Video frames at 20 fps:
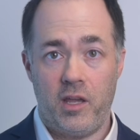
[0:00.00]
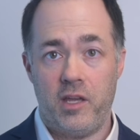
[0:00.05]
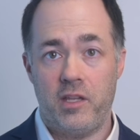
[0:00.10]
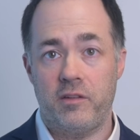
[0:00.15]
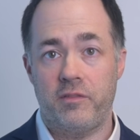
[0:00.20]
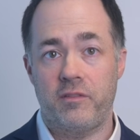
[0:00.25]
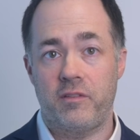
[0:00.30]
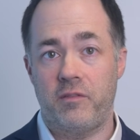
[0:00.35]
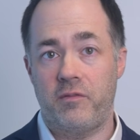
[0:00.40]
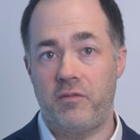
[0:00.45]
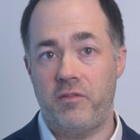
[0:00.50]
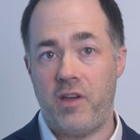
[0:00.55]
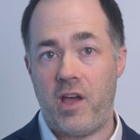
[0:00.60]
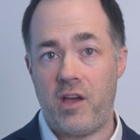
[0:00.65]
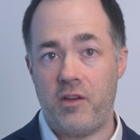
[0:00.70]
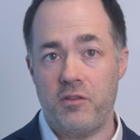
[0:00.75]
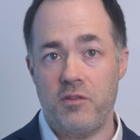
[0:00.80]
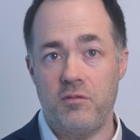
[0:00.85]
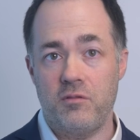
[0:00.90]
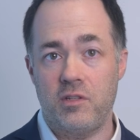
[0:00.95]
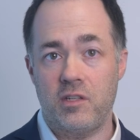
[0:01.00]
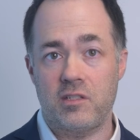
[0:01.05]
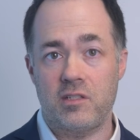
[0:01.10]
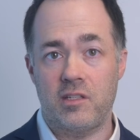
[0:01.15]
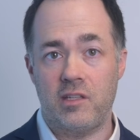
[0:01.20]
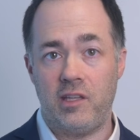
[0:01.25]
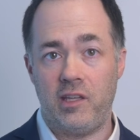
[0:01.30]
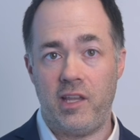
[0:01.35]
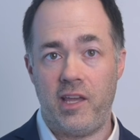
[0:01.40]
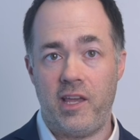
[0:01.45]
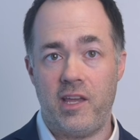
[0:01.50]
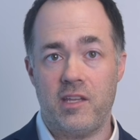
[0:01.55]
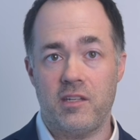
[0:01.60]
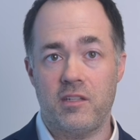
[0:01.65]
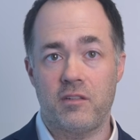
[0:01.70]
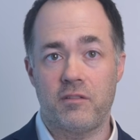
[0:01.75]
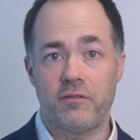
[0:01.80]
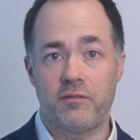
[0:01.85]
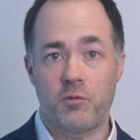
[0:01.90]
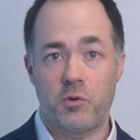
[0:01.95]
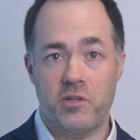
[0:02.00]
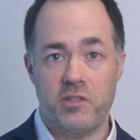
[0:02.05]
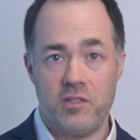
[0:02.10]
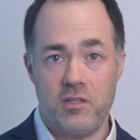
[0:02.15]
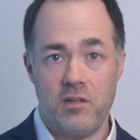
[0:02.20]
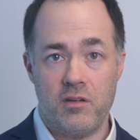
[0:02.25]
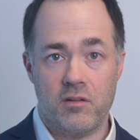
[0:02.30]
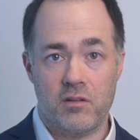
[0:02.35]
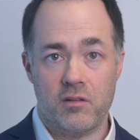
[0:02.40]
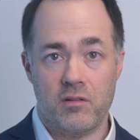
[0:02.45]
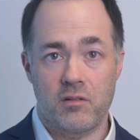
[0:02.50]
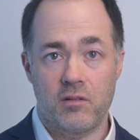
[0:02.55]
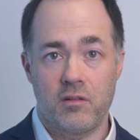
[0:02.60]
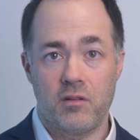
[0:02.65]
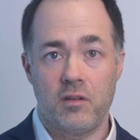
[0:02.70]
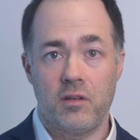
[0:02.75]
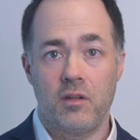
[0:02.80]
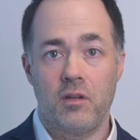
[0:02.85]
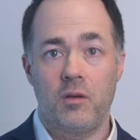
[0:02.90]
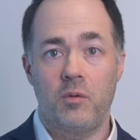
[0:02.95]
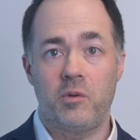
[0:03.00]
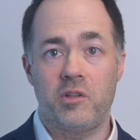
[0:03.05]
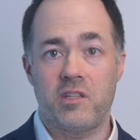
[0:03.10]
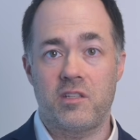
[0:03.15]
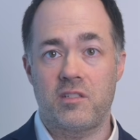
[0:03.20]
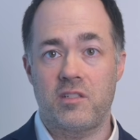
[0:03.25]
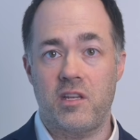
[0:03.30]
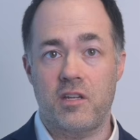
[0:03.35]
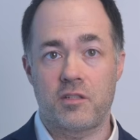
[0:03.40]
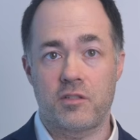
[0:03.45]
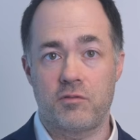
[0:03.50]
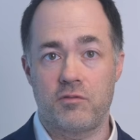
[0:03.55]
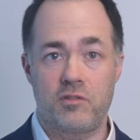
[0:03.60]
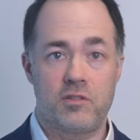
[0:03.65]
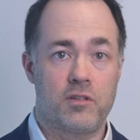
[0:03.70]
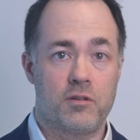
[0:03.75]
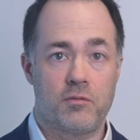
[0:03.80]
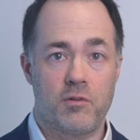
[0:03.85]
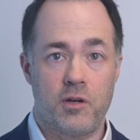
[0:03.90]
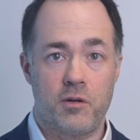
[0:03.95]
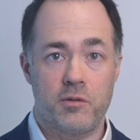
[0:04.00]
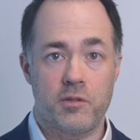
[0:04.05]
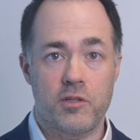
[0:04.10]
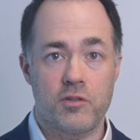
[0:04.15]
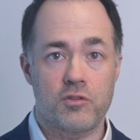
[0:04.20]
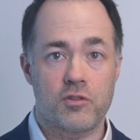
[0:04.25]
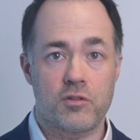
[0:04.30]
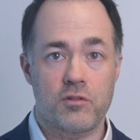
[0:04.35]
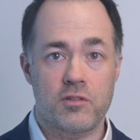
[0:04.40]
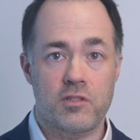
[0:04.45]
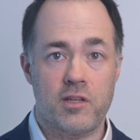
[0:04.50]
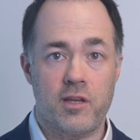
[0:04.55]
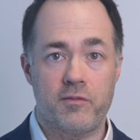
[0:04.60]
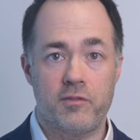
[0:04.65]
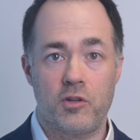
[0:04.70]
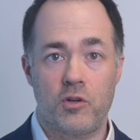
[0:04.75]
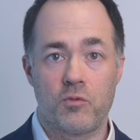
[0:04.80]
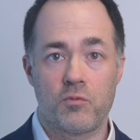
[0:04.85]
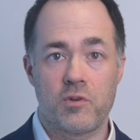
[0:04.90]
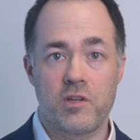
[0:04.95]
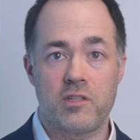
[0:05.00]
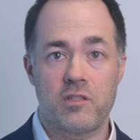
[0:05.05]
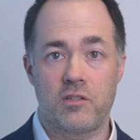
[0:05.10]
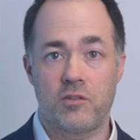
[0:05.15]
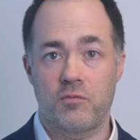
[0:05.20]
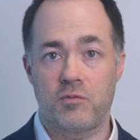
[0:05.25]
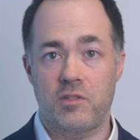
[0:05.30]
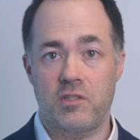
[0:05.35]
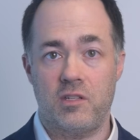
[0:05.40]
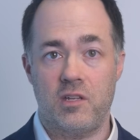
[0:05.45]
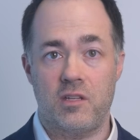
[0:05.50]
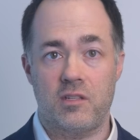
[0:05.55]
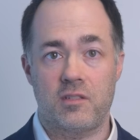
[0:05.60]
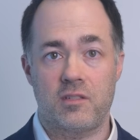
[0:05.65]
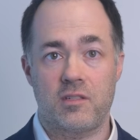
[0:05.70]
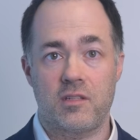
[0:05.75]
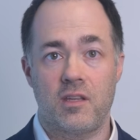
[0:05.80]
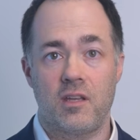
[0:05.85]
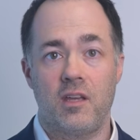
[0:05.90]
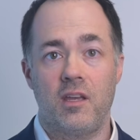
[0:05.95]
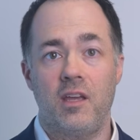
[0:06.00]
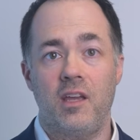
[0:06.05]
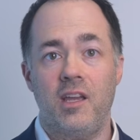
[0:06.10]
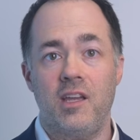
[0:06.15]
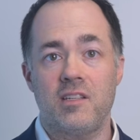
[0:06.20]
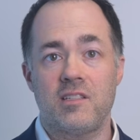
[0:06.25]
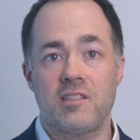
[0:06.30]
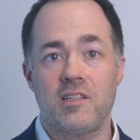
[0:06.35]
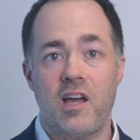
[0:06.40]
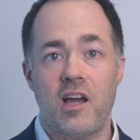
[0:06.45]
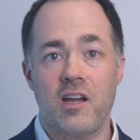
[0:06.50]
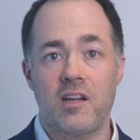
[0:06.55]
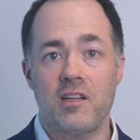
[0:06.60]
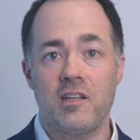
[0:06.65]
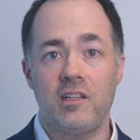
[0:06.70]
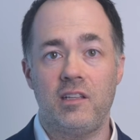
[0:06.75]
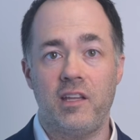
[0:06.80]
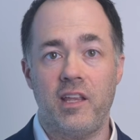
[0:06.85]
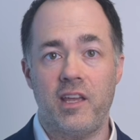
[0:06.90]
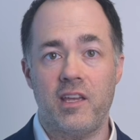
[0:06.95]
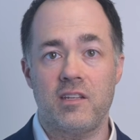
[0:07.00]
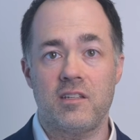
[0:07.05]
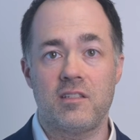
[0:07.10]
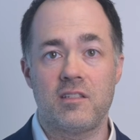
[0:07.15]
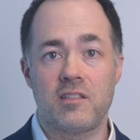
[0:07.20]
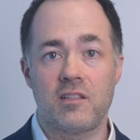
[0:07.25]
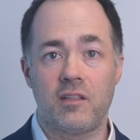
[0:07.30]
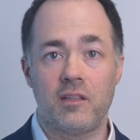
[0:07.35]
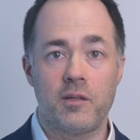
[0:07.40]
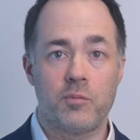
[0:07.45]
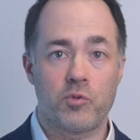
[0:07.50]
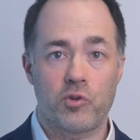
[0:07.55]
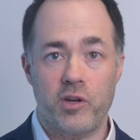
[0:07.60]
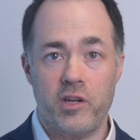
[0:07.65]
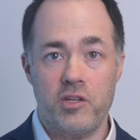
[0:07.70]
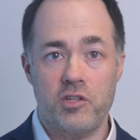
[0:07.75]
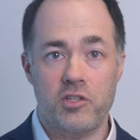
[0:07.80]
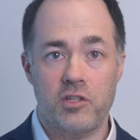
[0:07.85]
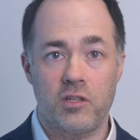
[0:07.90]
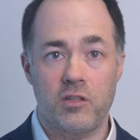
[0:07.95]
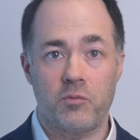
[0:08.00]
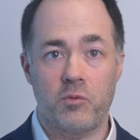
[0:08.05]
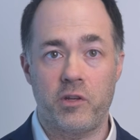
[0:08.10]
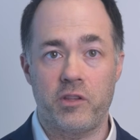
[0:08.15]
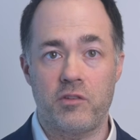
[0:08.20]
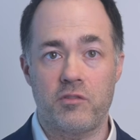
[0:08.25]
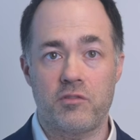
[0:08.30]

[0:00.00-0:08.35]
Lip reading: And if the value doesn't land in voir dire, when the stakes are zero and the jurors have no reason to resist, it's not going to land in deliberation when